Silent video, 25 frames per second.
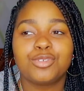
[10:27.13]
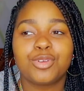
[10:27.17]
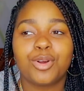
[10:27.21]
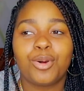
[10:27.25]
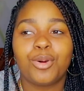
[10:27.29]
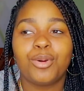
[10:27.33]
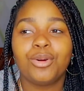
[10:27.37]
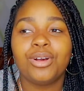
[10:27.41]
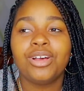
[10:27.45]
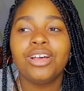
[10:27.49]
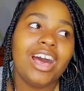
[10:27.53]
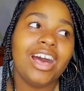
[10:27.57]

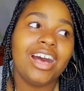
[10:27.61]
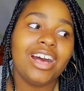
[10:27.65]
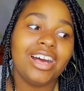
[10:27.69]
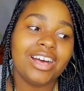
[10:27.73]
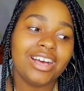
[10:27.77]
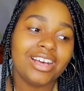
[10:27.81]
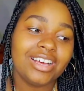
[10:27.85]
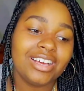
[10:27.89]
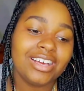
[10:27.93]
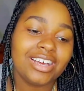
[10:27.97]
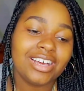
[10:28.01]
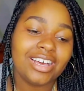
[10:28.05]
so
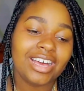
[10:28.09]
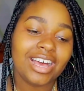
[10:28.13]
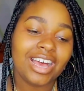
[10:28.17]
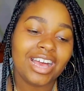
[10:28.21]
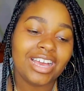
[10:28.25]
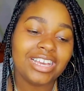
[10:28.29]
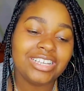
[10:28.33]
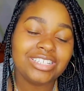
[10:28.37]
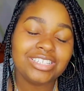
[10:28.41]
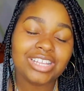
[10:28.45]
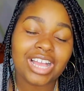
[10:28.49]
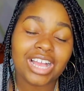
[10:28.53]

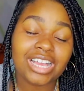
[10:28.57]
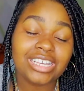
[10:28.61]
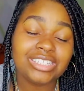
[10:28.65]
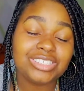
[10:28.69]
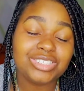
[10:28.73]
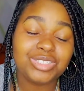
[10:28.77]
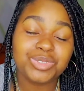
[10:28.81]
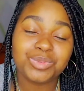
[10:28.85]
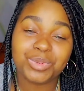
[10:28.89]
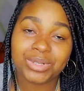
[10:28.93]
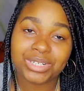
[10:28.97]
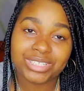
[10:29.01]
I,
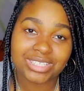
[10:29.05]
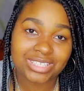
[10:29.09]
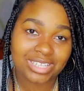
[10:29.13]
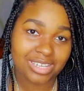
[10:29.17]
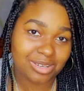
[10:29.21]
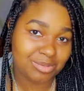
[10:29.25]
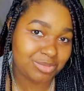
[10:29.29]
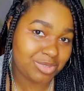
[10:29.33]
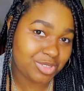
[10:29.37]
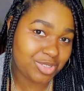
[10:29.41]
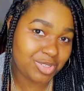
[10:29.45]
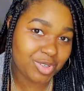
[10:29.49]
I just want to
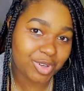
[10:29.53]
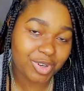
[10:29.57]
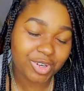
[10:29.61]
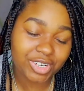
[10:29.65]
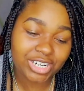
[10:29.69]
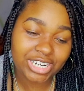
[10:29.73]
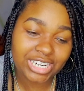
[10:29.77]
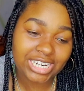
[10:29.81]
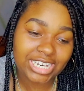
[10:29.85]
say I'm sorry.